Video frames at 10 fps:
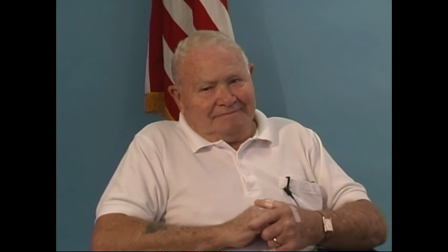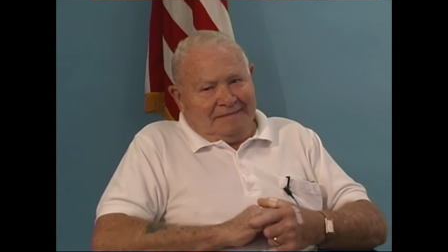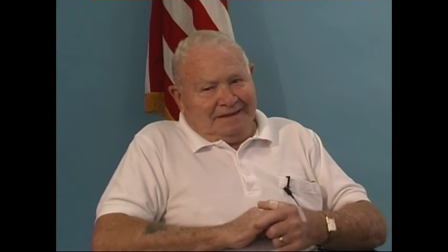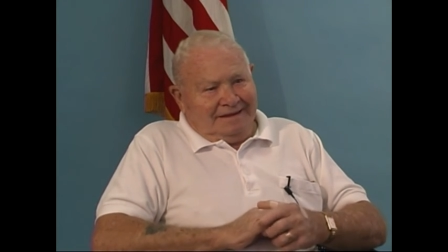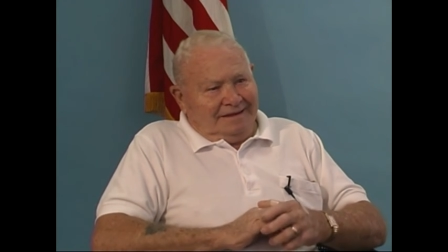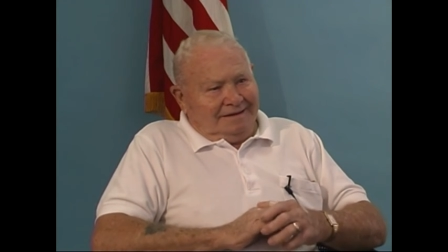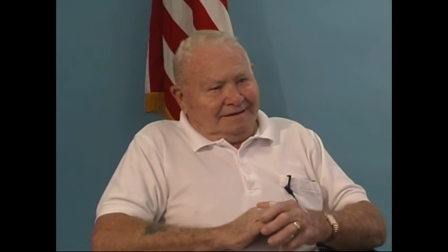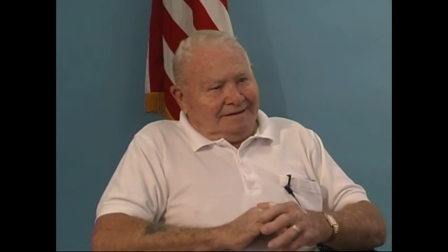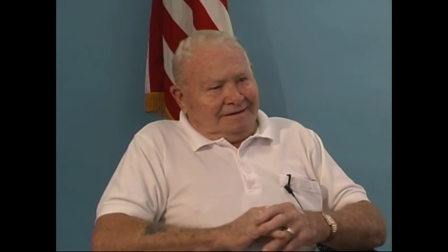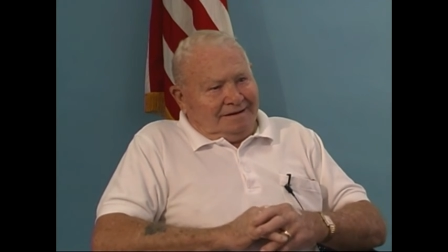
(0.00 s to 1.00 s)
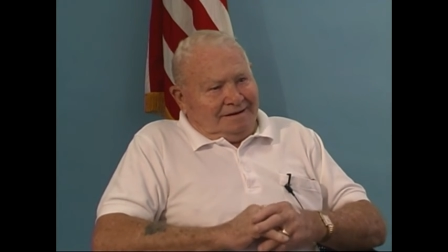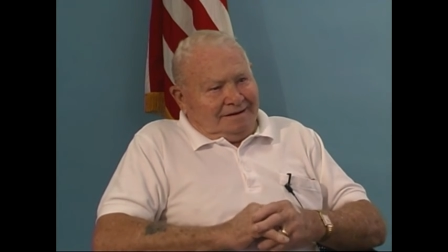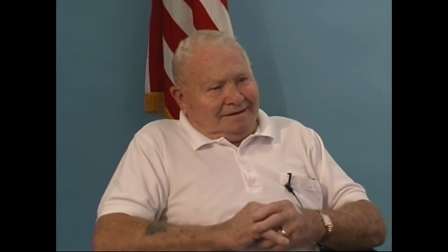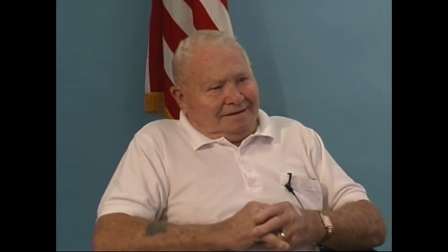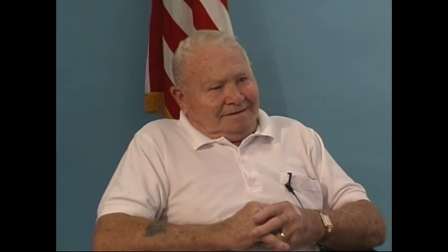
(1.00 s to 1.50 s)
Were you with Phillips in
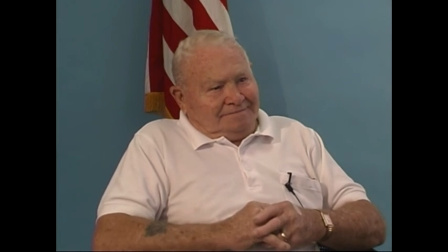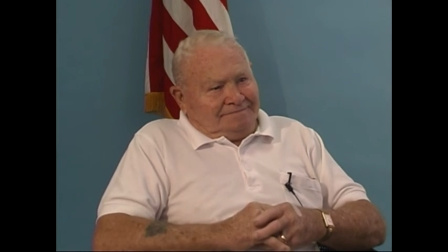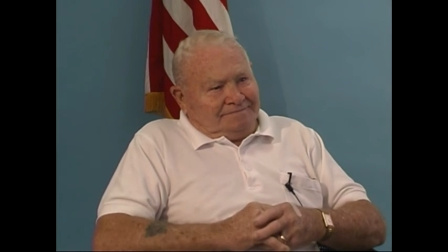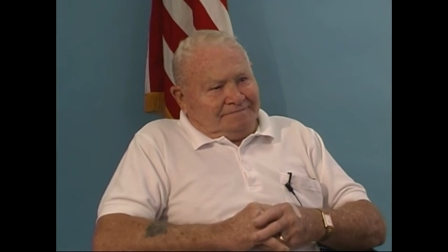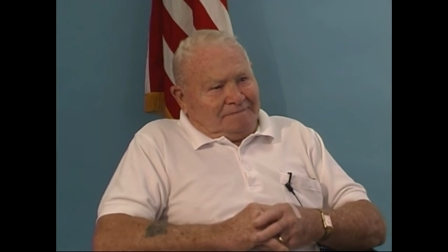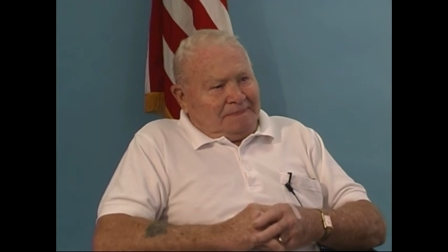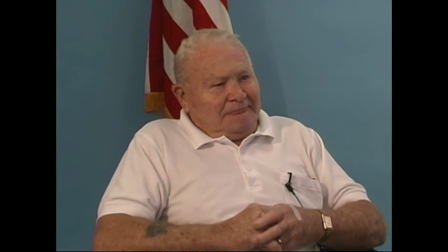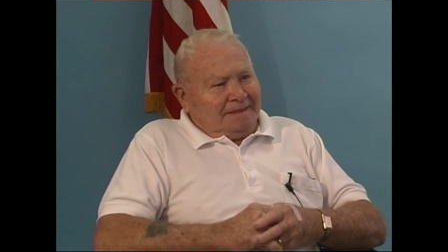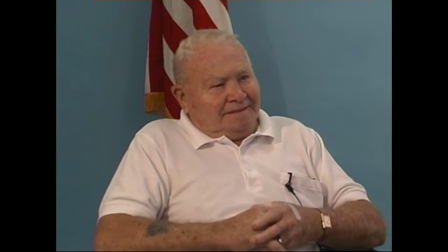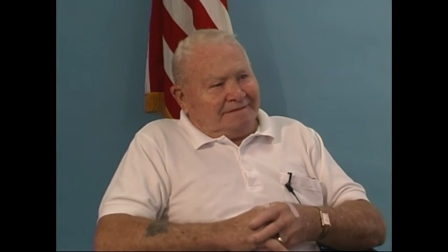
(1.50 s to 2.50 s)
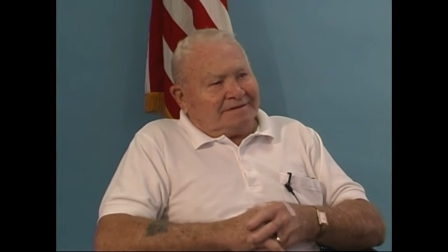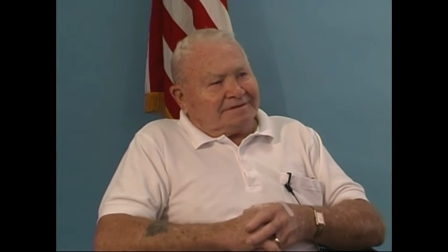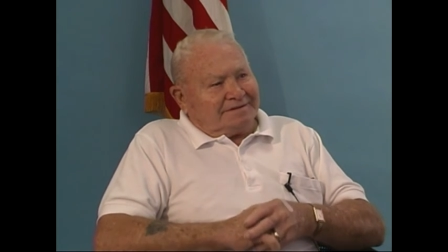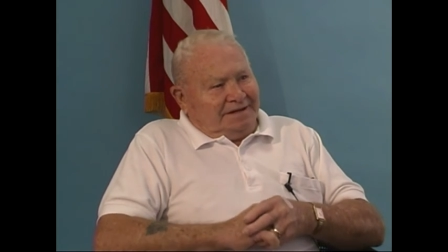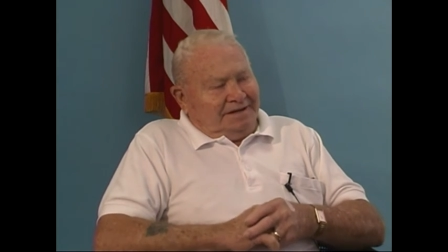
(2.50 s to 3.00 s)
Bartlesville, or where were you
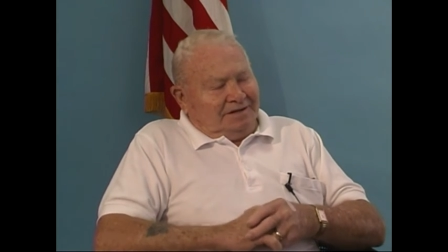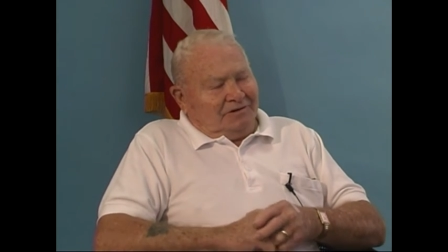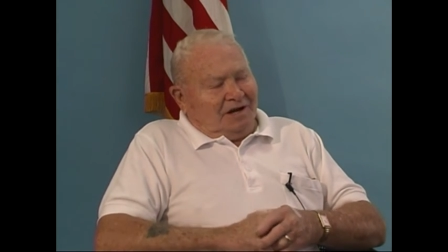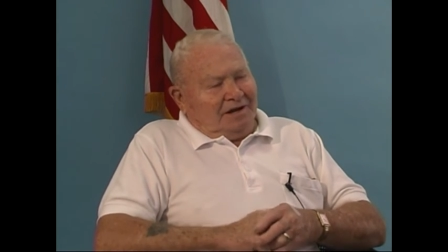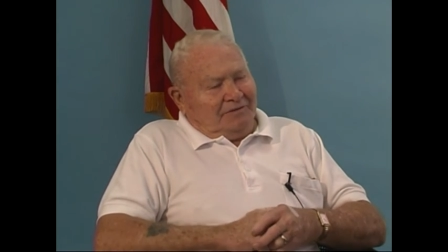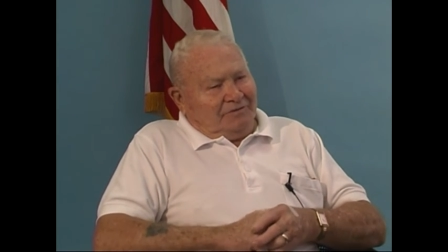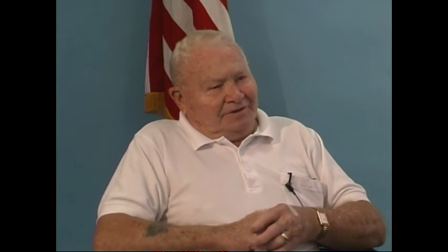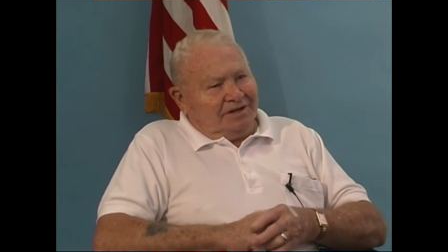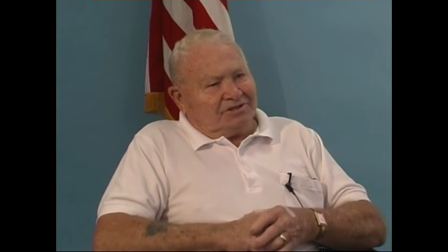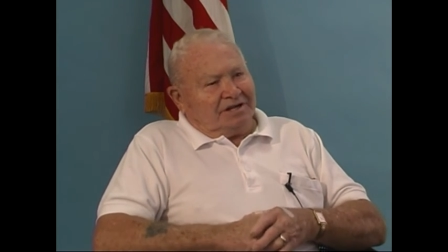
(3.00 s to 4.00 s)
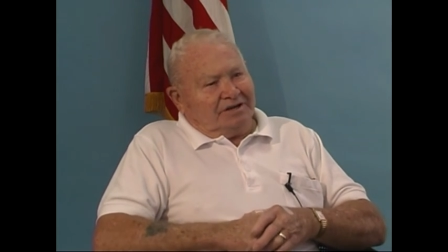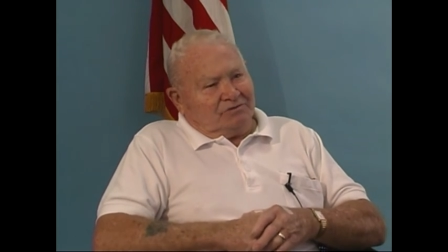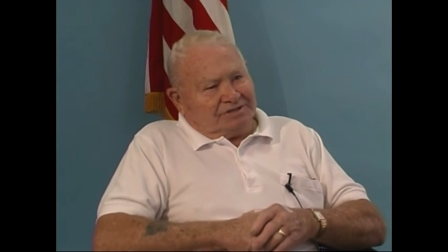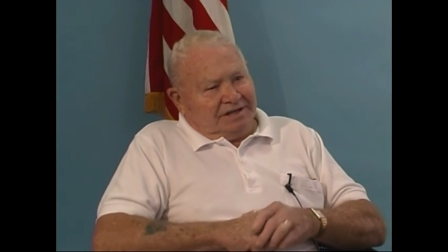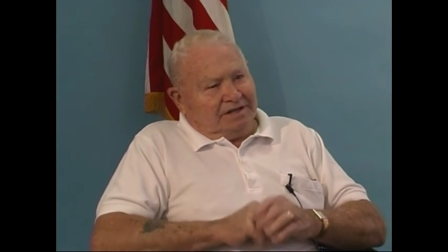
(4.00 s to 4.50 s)
located? you know, I initially
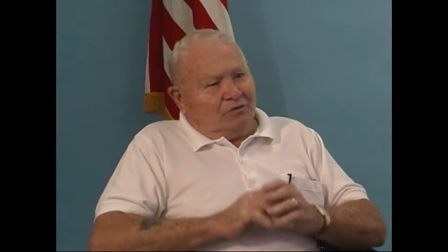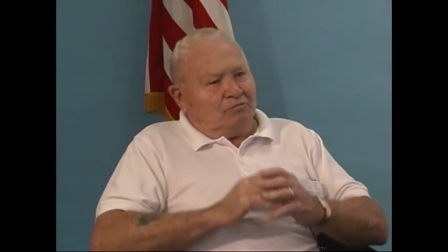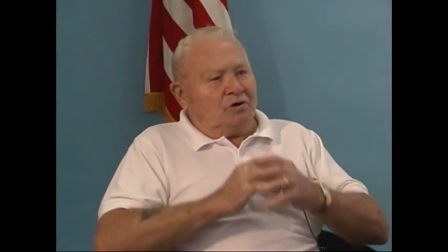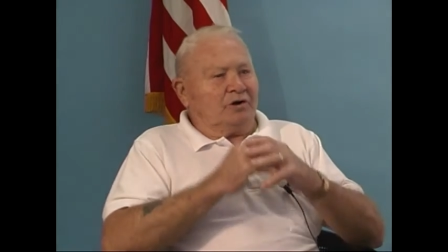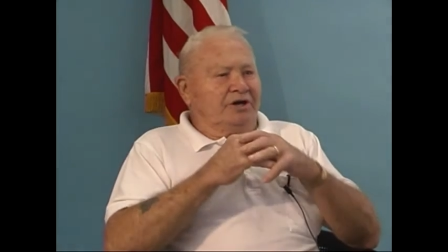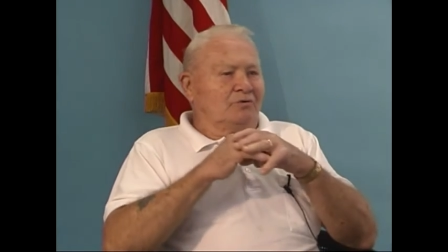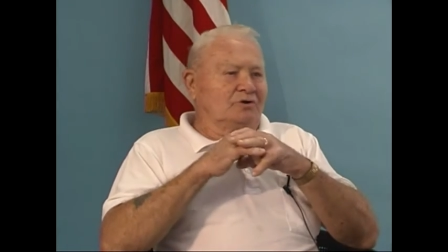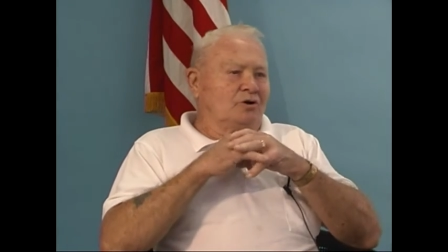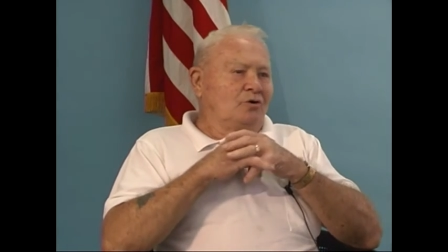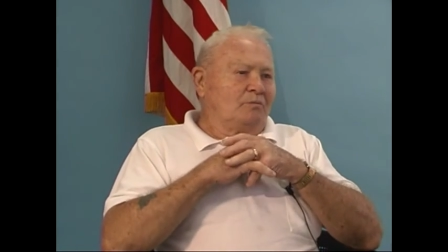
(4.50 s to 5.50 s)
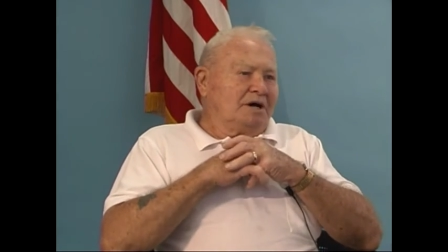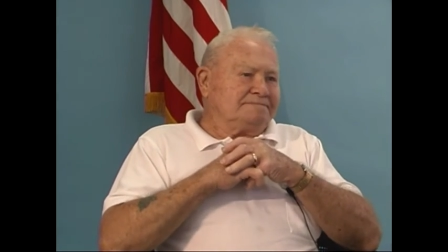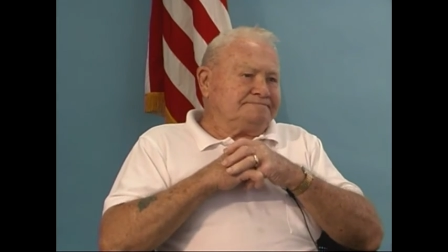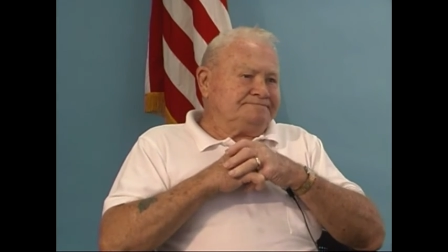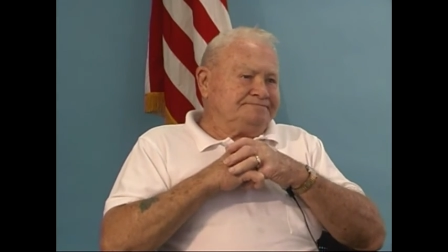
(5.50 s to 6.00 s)
was in Okmulgee, Oklahoma.
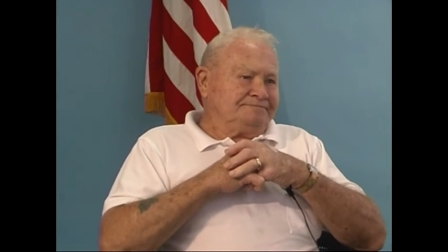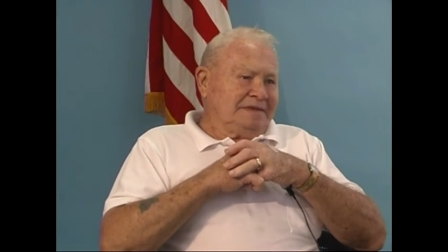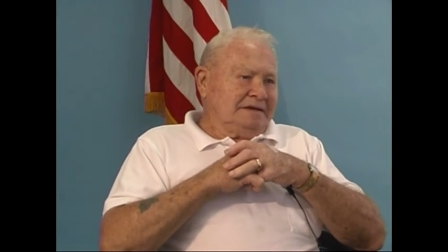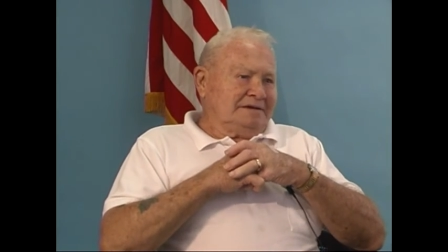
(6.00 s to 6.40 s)
You were.